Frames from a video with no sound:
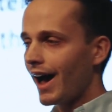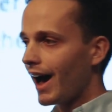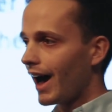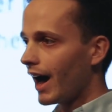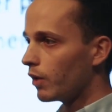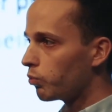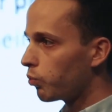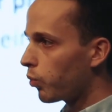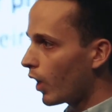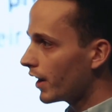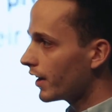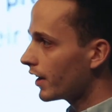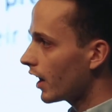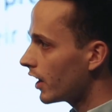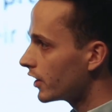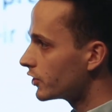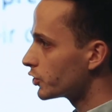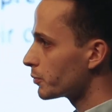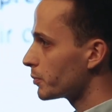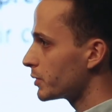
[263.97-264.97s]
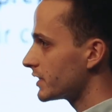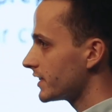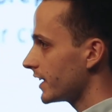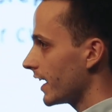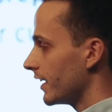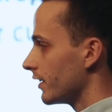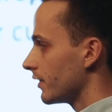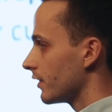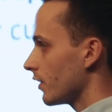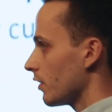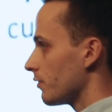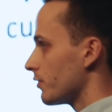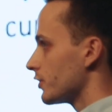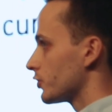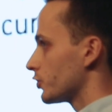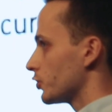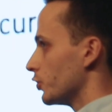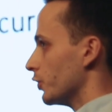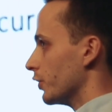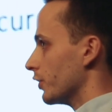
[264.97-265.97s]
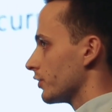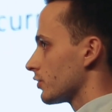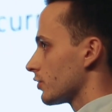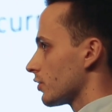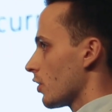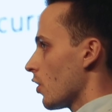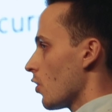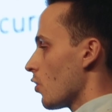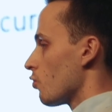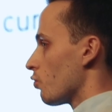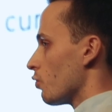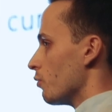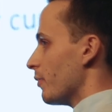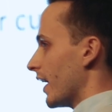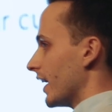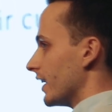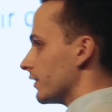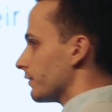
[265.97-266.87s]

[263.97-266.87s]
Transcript: and 100% of the students remained